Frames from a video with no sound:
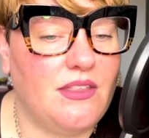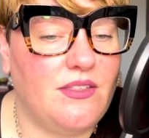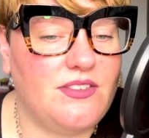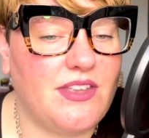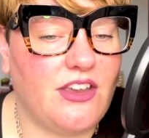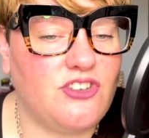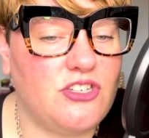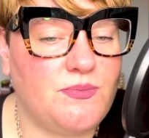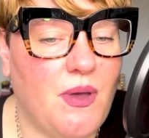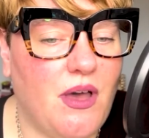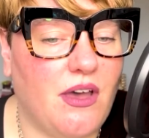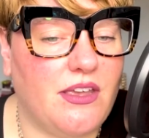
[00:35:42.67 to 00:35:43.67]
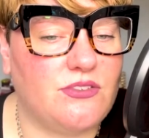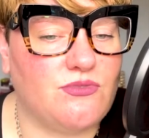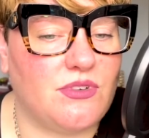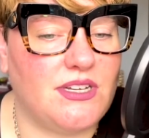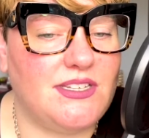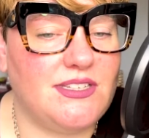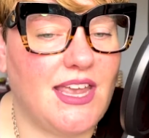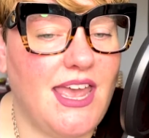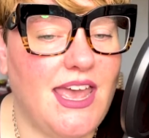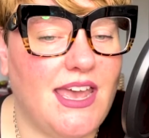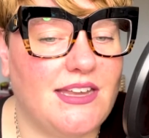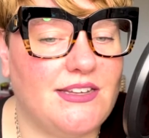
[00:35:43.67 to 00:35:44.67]
this anxious part is really
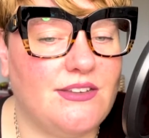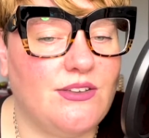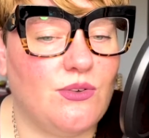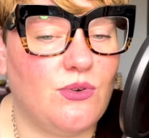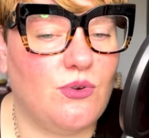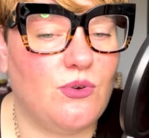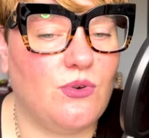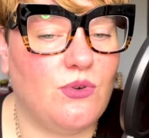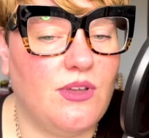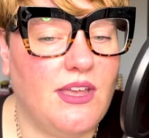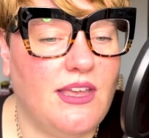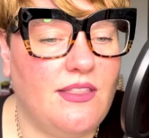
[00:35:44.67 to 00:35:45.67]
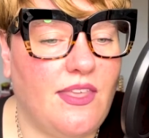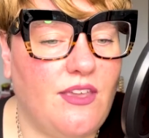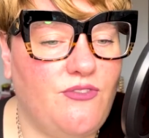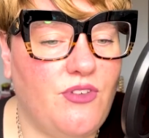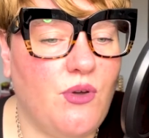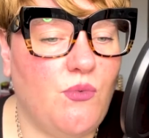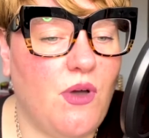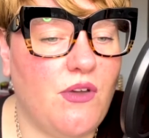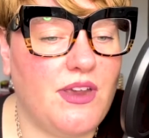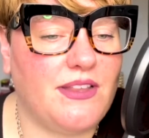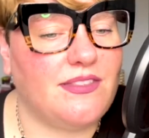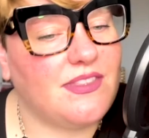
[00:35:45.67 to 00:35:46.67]
scared, or they feel
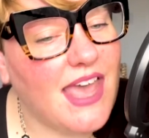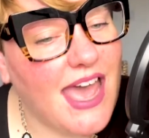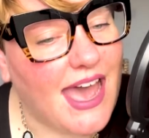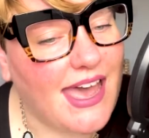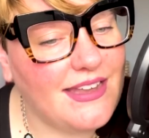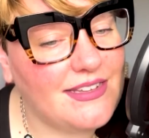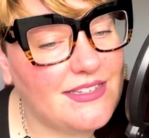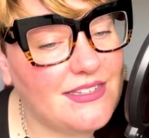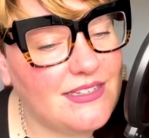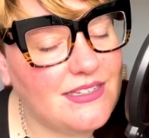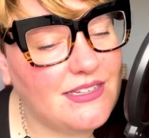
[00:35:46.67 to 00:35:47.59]
worried that.